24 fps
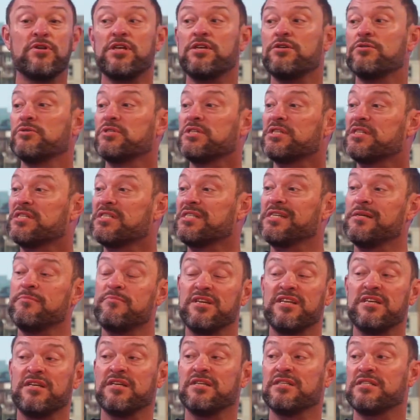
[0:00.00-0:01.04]
he uses
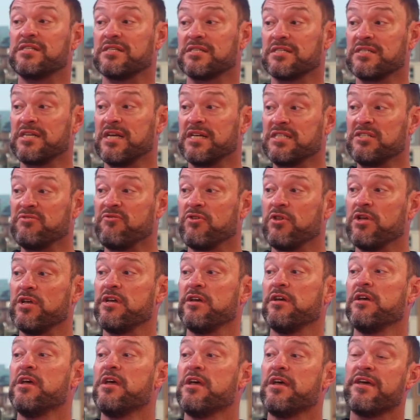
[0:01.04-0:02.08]
CBD
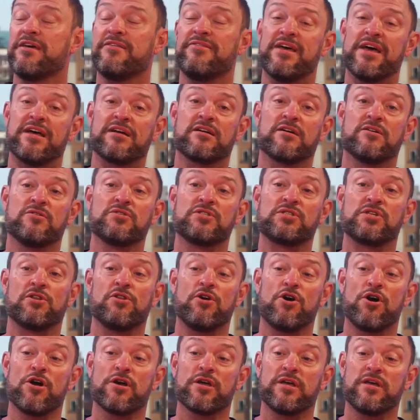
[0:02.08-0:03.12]
successfully, and that goes
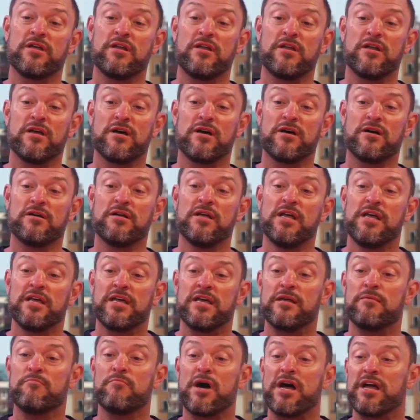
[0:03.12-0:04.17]
along
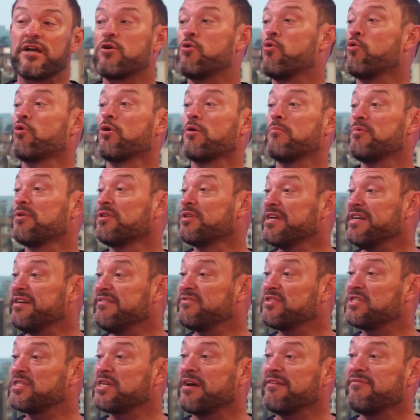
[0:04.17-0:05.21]
in my core
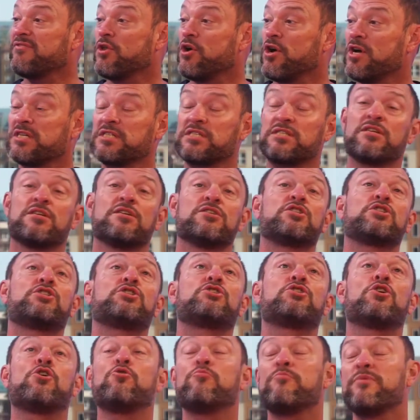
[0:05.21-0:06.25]
beliefs. I've lost
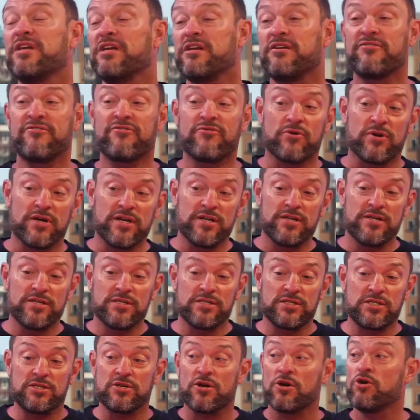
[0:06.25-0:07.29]
so many
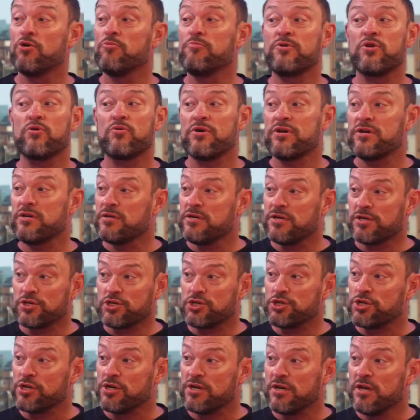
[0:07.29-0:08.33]
friends to opioid
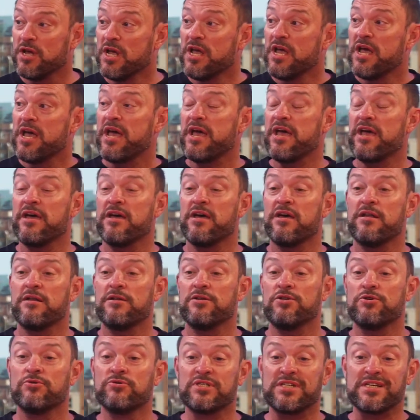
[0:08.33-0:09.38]
addiction, and
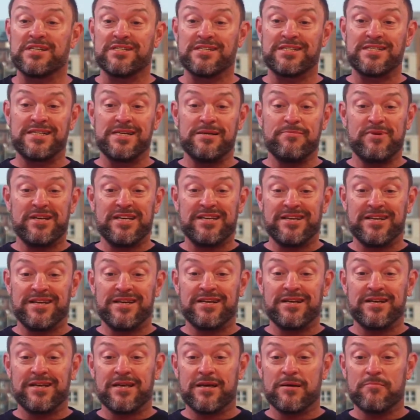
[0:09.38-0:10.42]
using
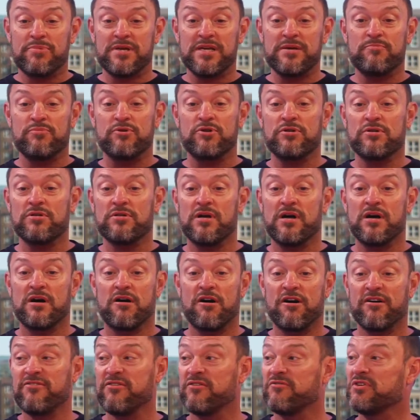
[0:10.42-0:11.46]
CBD to get people
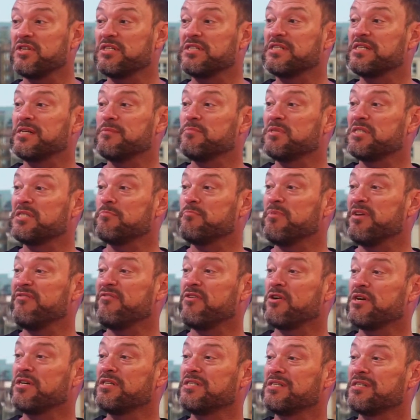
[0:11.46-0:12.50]
off of it seems to be
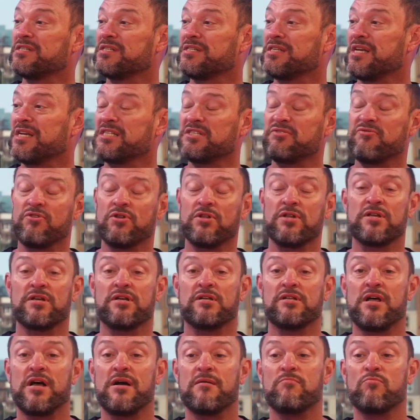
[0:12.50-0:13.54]
very successful and a
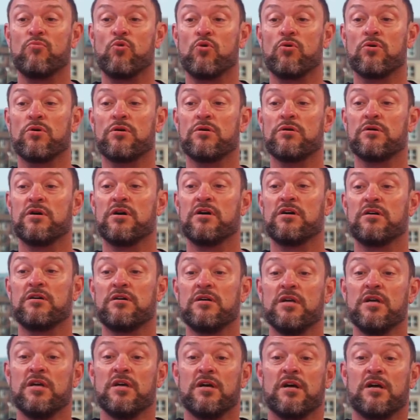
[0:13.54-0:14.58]
lot
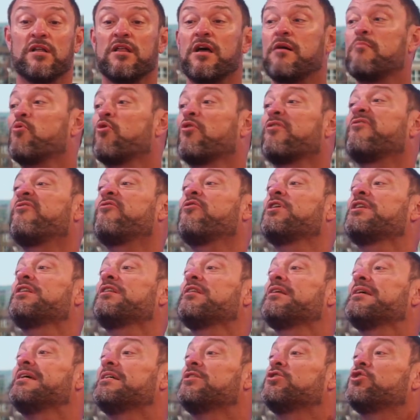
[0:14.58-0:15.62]
more
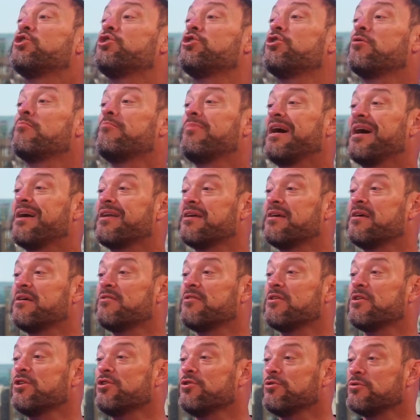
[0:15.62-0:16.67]
friendly to your body
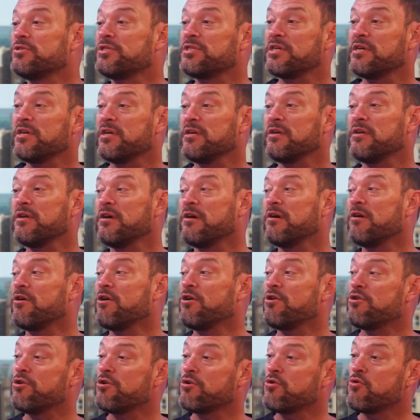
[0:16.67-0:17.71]
than using
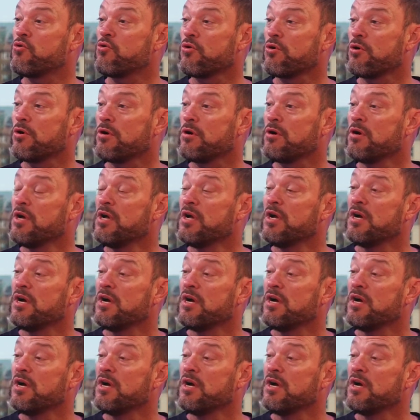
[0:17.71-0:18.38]
harder core